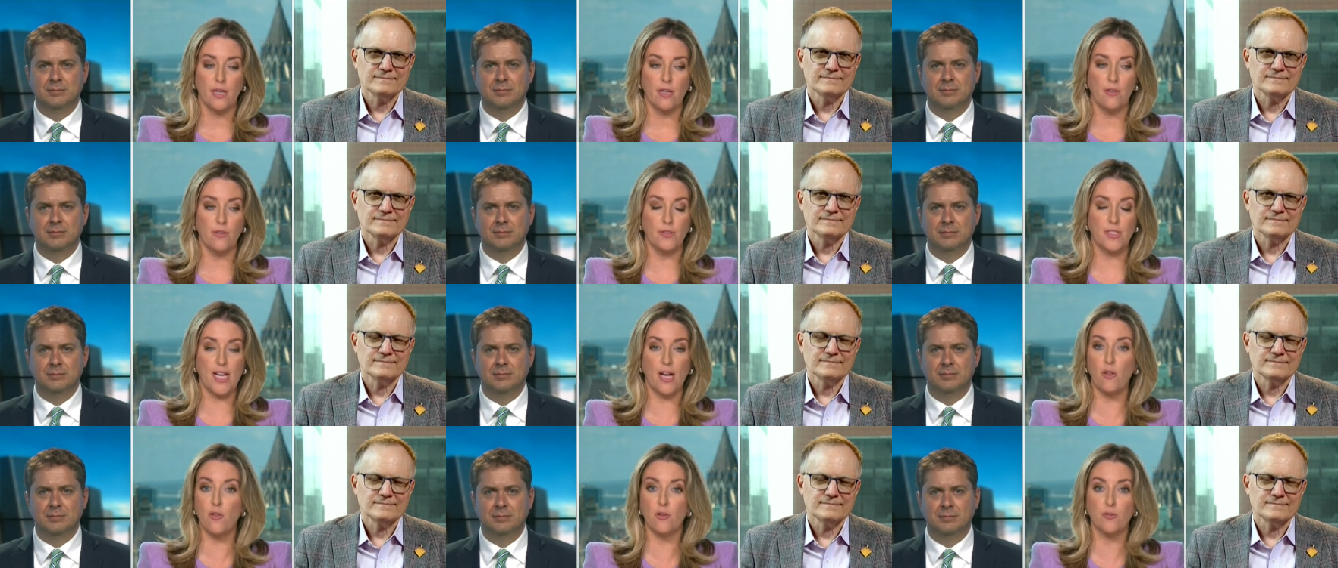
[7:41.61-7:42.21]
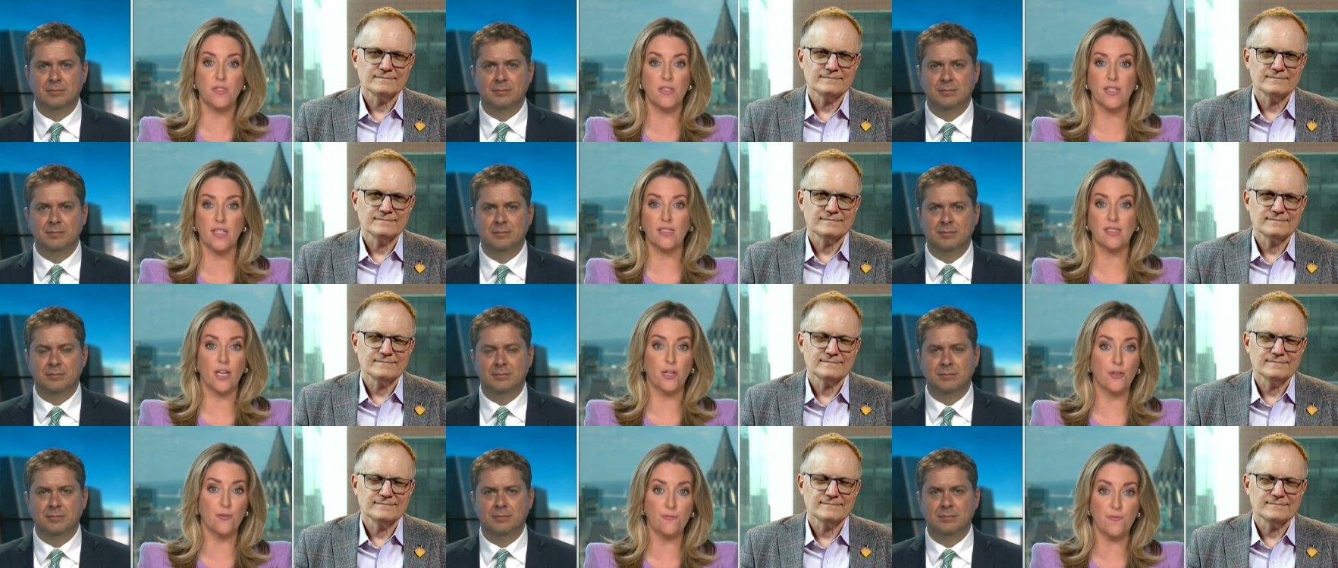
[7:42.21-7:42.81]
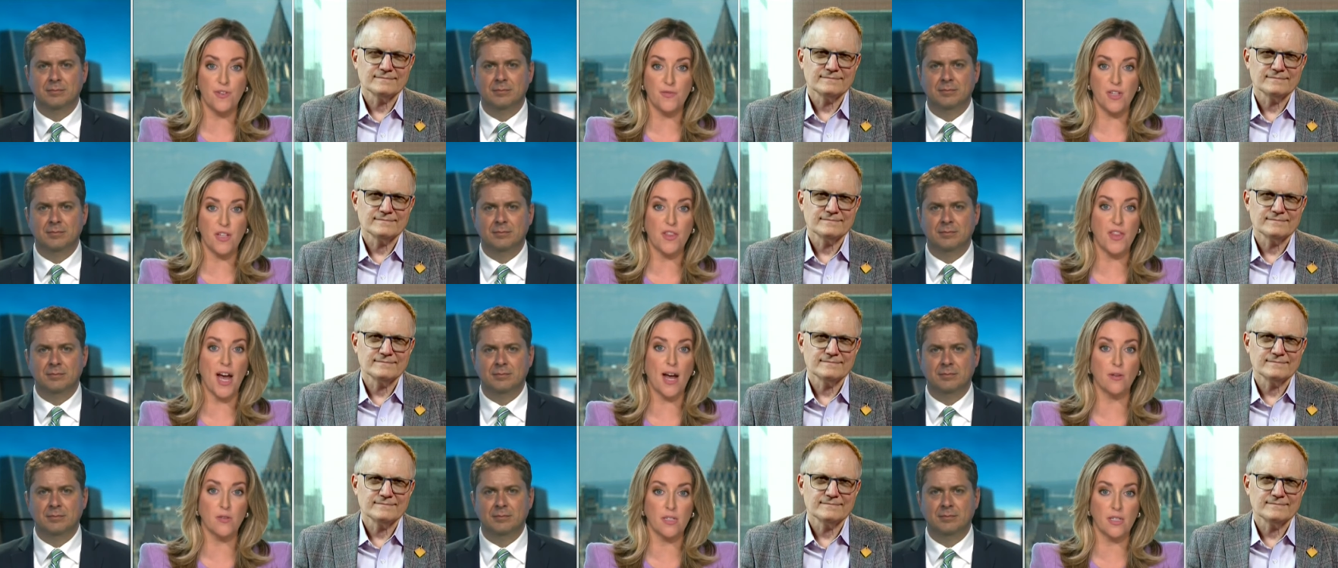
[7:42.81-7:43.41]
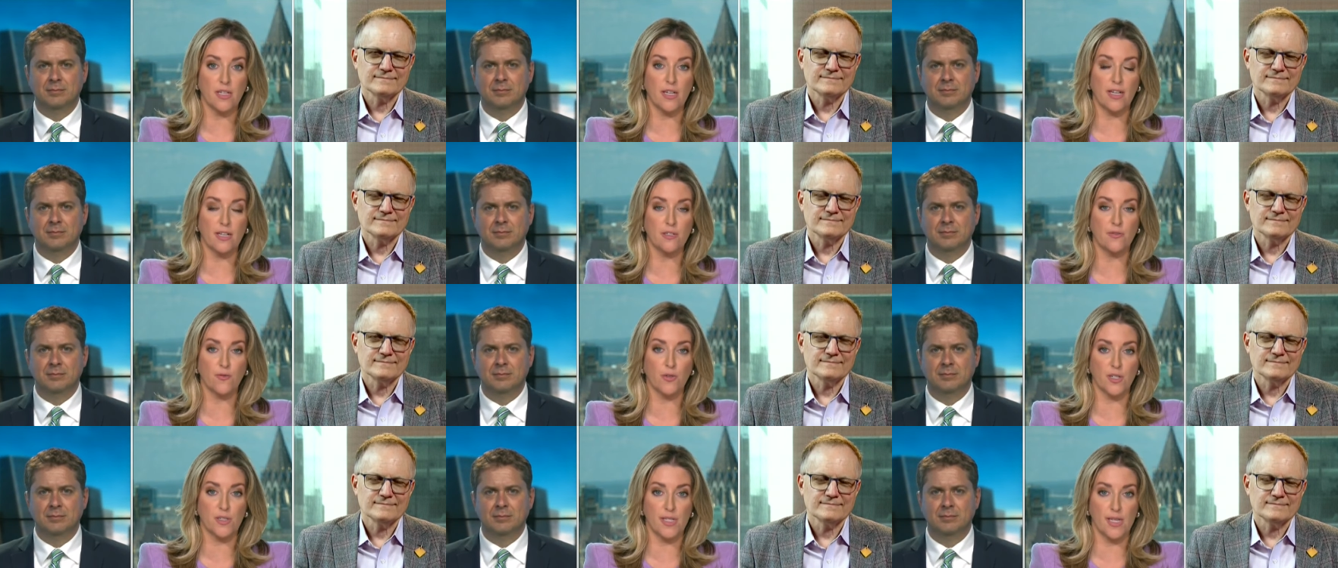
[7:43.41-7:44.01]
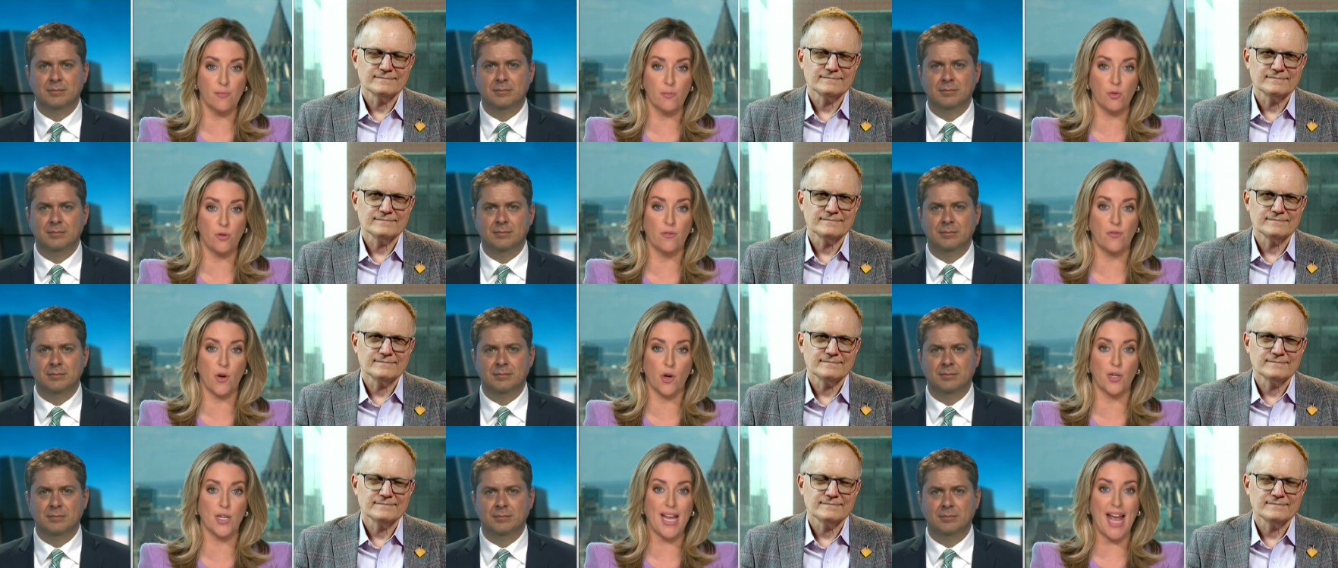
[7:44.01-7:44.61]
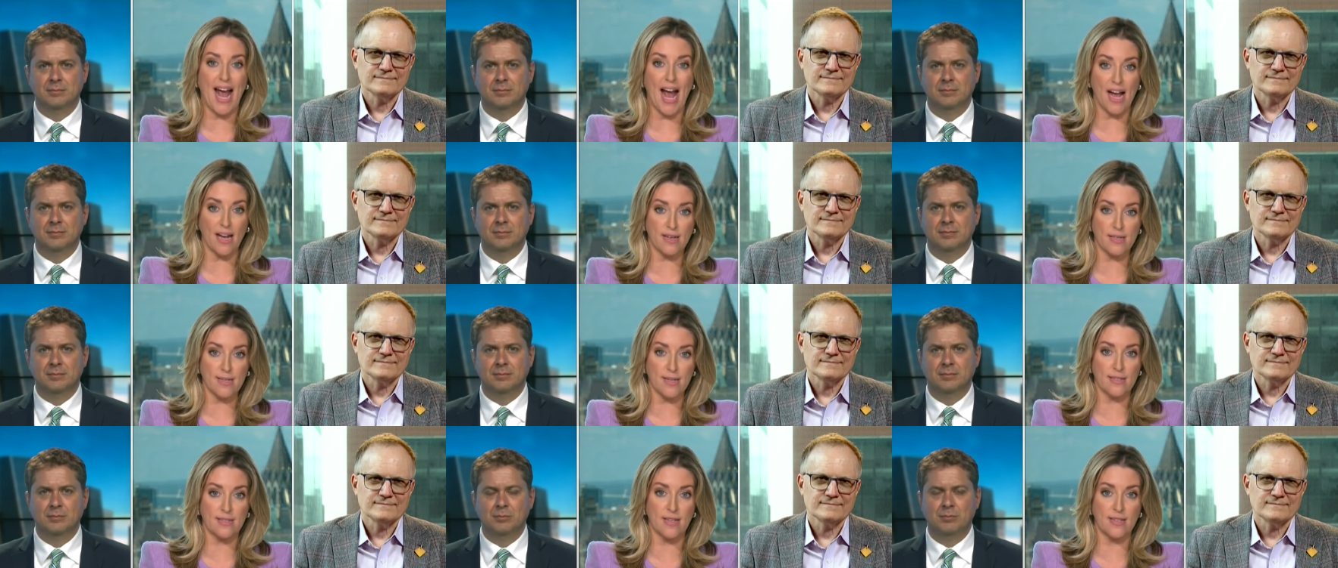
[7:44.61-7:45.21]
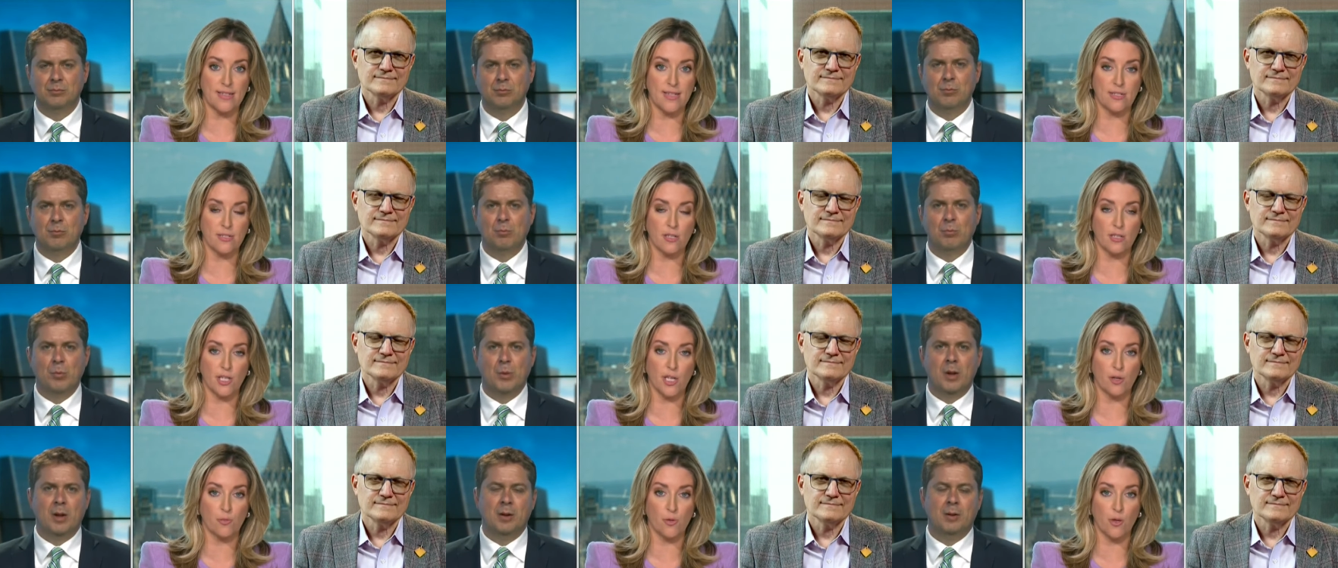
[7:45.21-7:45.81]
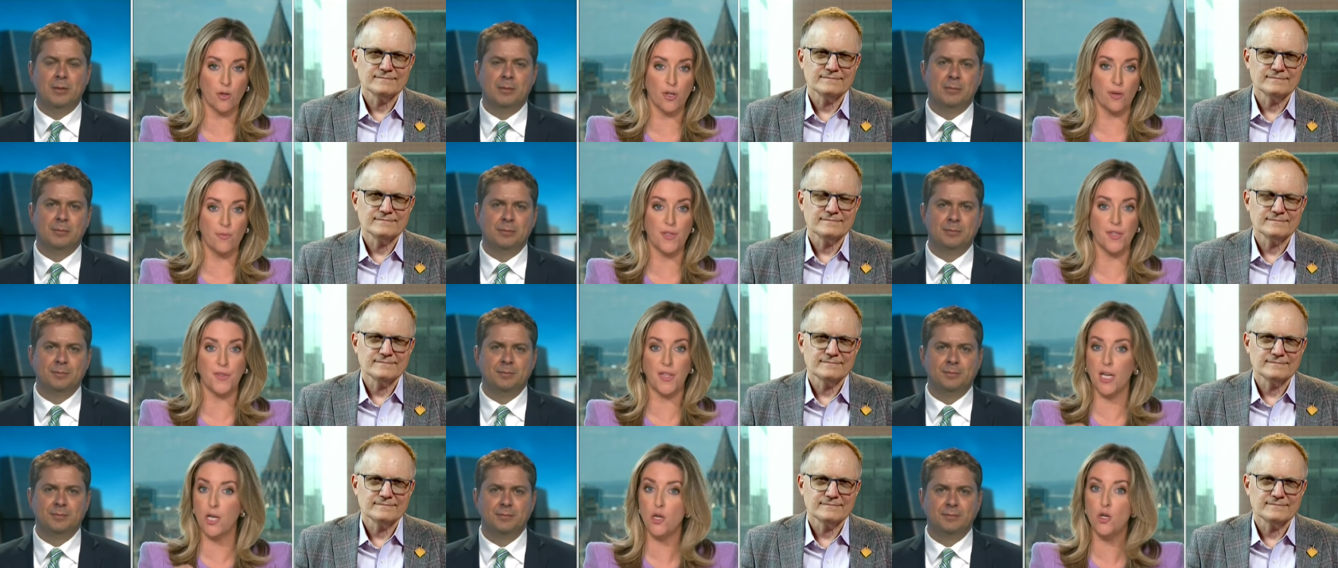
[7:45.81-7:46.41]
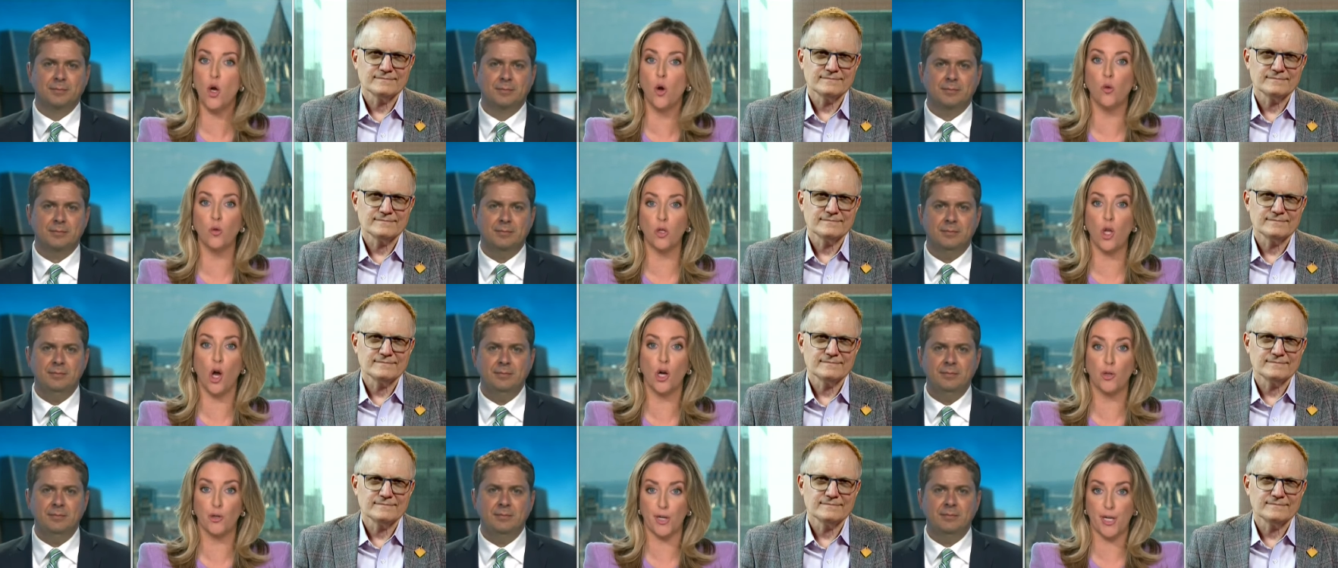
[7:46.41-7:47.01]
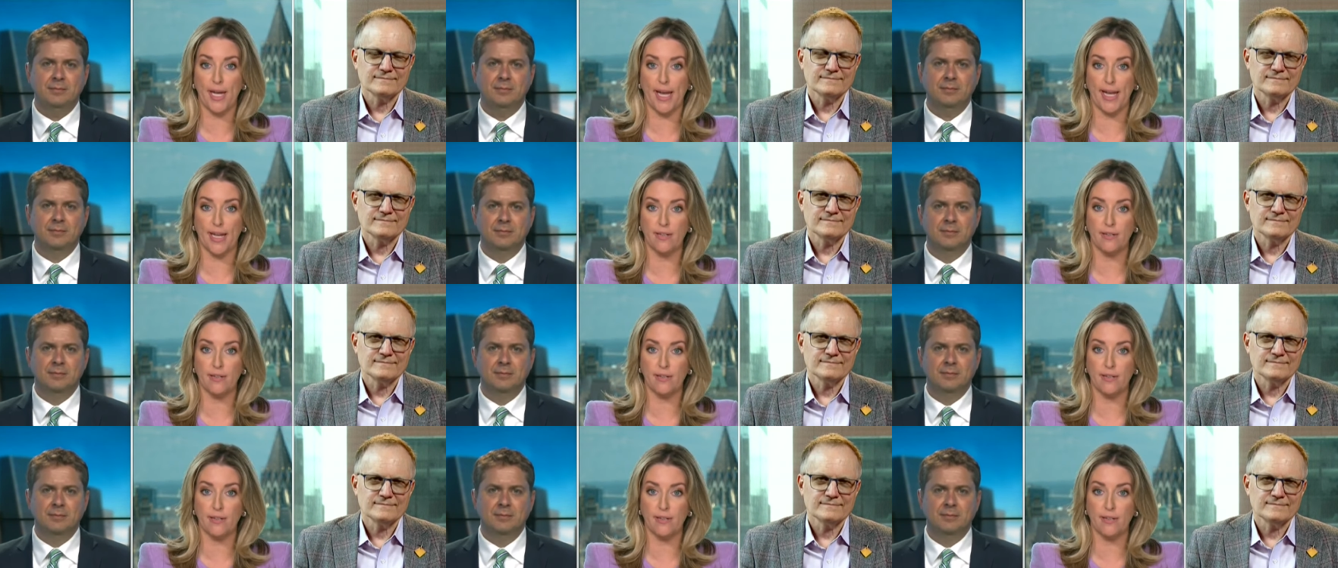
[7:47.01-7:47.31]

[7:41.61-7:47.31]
Speaker 1: tell those 650,000 Canadians, for example, who have already accessed that dental care program that they no longer can?